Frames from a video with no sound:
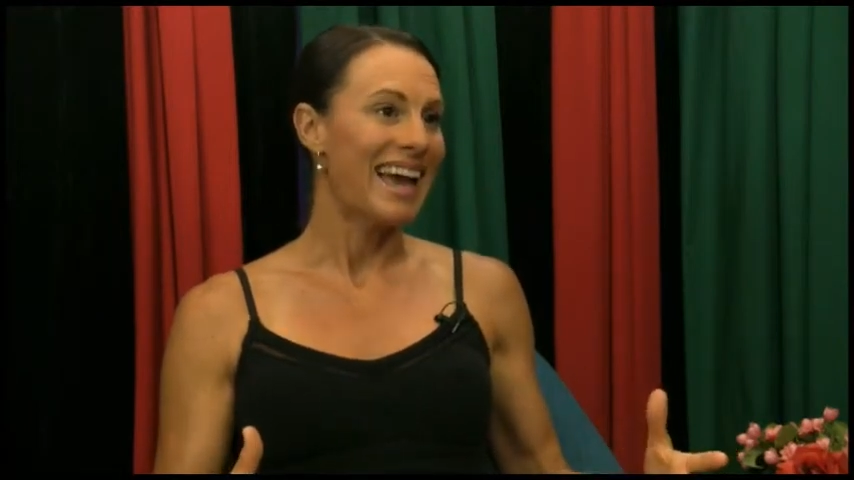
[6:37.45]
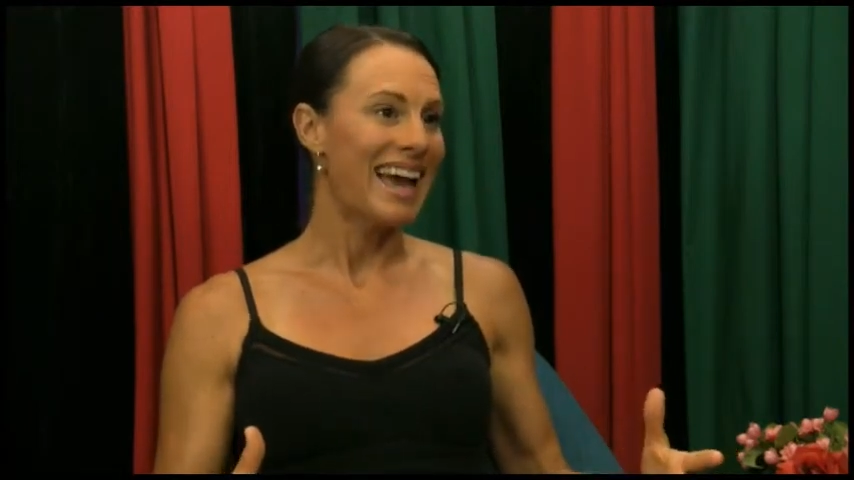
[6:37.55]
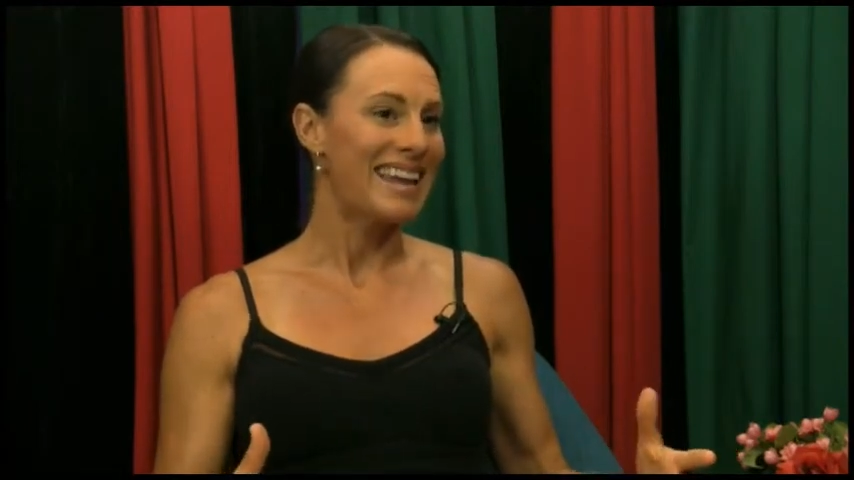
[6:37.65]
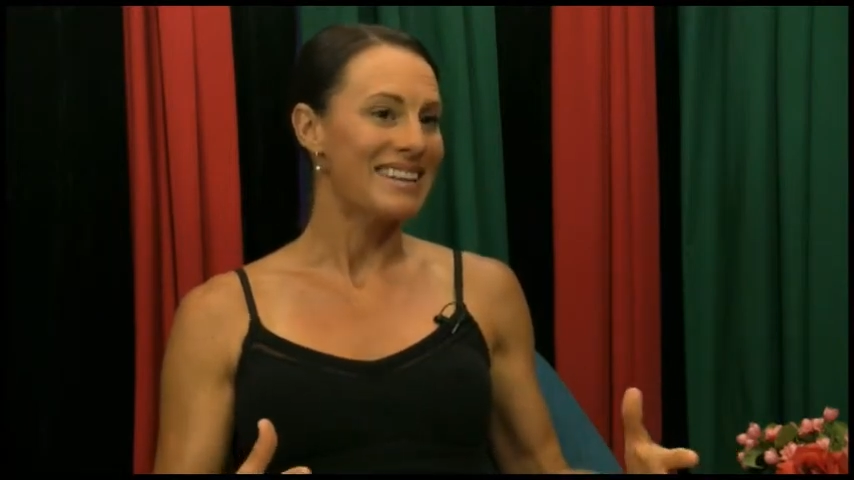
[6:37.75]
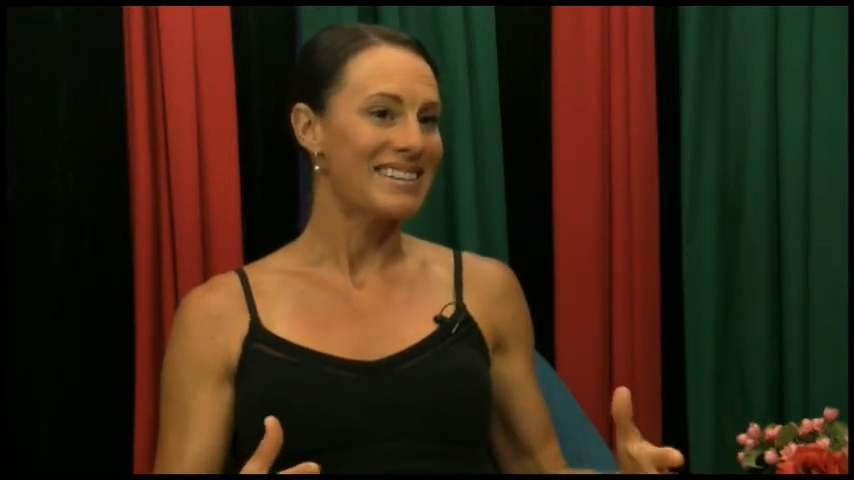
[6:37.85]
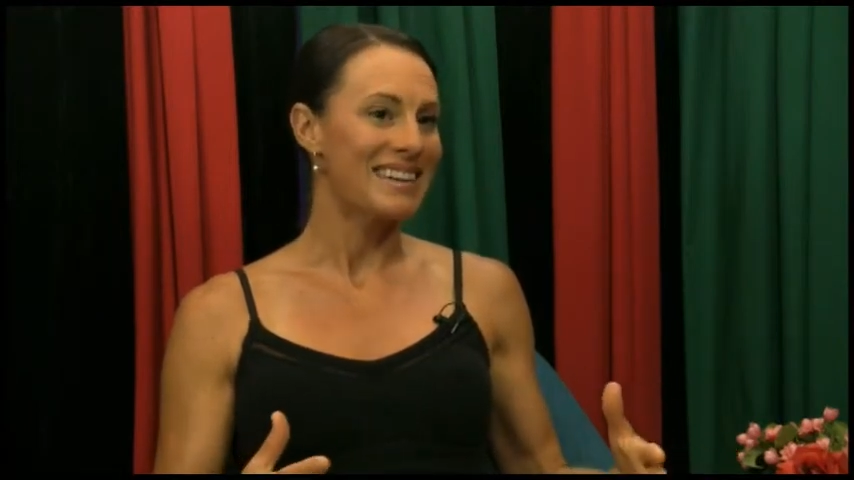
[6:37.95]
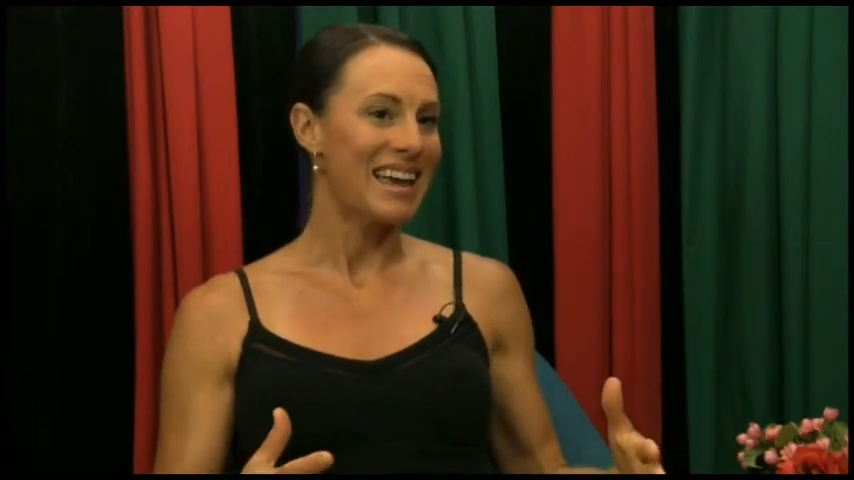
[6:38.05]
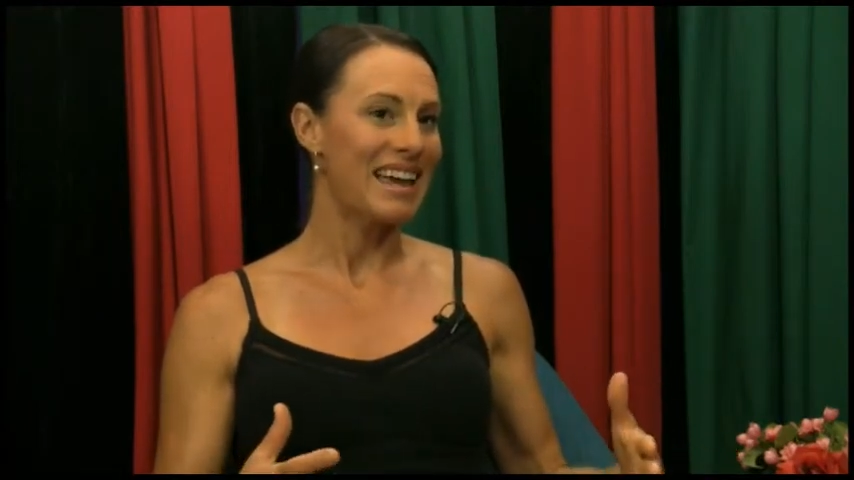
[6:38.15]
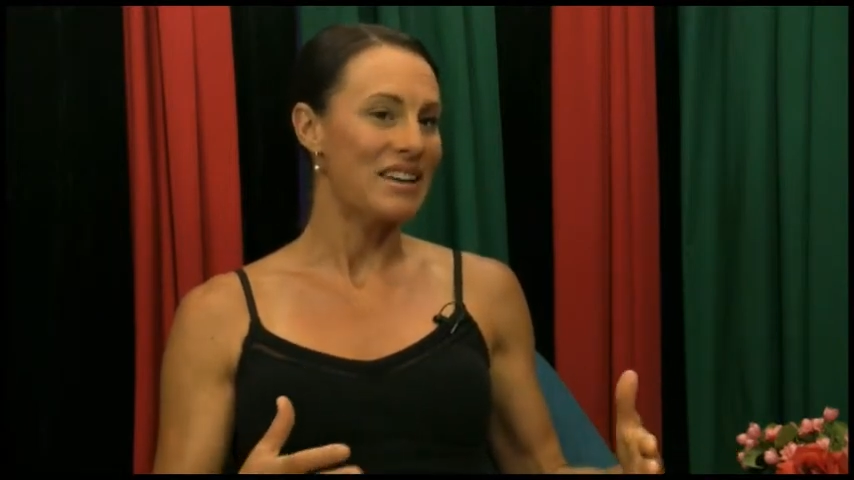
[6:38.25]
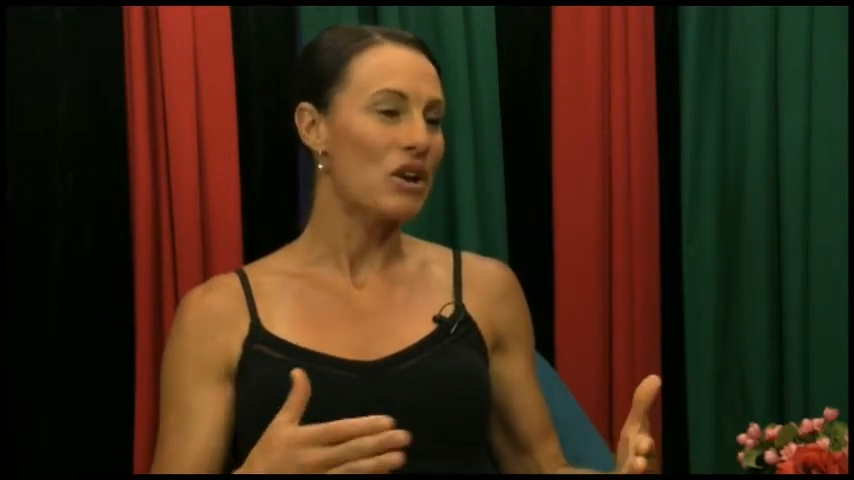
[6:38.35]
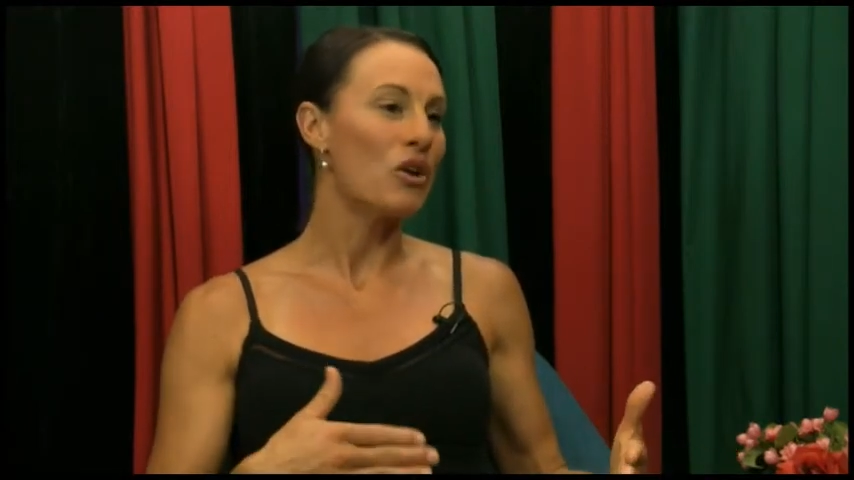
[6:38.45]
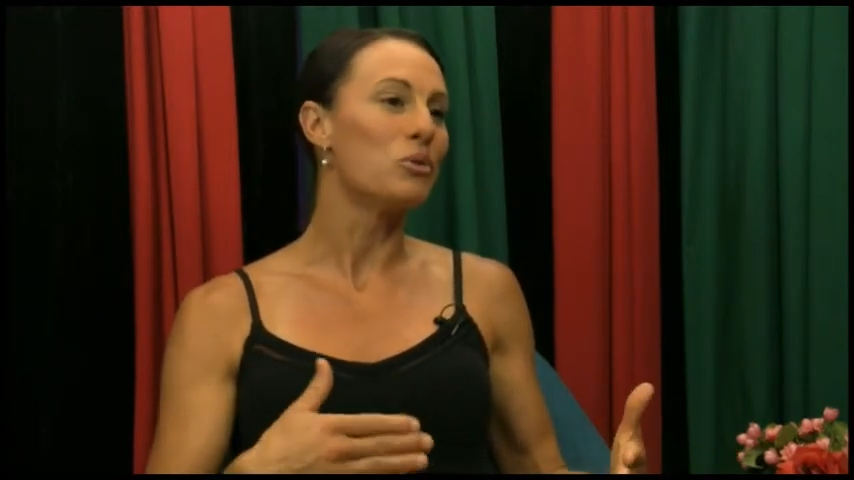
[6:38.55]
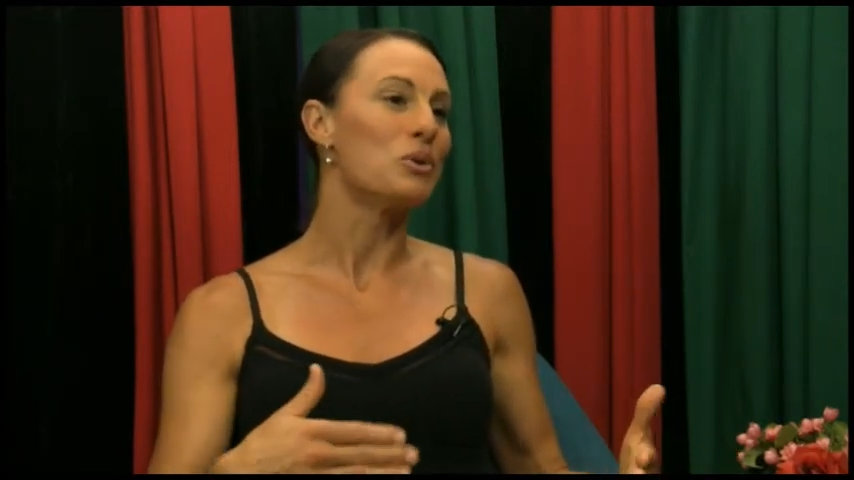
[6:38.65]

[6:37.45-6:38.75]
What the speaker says: and know